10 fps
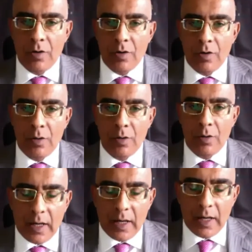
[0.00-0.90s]

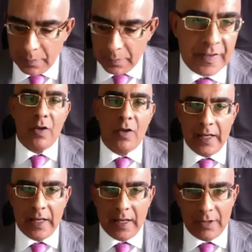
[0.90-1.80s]
been on
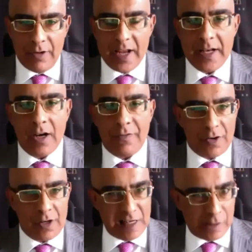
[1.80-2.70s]
the radar for
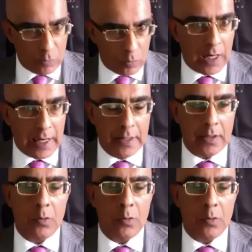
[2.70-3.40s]
a little while.